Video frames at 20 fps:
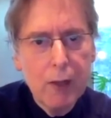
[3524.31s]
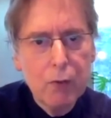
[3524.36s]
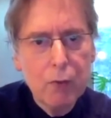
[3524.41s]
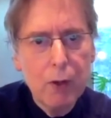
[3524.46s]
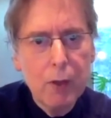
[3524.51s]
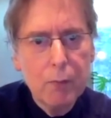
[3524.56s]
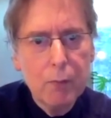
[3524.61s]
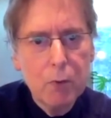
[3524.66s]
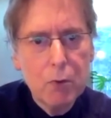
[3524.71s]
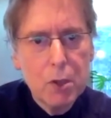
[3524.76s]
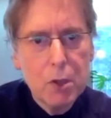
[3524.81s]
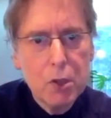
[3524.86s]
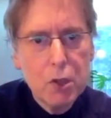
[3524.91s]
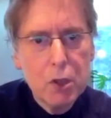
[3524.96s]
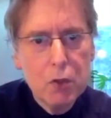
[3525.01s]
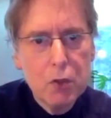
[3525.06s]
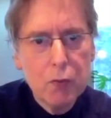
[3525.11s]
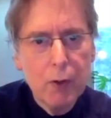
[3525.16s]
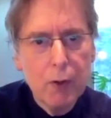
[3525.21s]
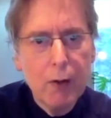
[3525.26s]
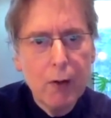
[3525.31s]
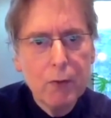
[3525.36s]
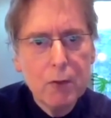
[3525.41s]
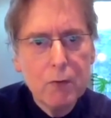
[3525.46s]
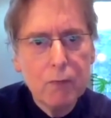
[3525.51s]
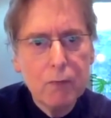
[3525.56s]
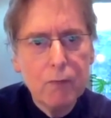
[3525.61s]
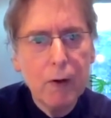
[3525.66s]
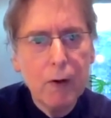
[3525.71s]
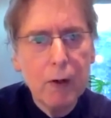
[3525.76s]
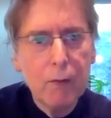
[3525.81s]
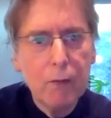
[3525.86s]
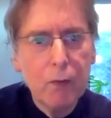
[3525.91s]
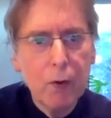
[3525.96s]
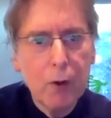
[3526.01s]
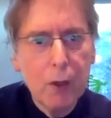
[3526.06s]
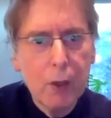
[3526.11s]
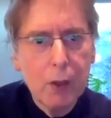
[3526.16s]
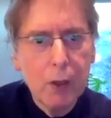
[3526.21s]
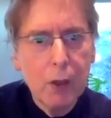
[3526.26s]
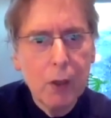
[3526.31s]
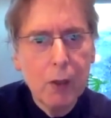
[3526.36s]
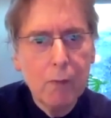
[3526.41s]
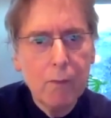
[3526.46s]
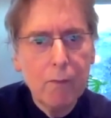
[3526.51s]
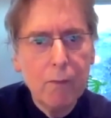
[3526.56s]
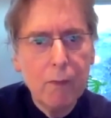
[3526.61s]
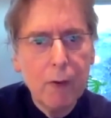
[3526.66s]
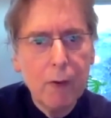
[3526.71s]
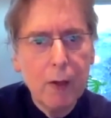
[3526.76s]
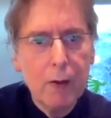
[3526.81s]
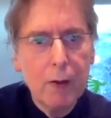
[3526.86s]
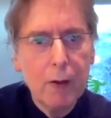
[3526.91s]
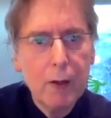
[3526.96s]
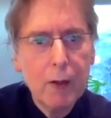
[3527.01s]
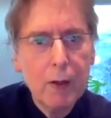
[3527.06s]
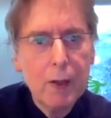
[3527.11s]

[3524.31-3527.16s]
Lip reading: great musicians when I was very, very young and,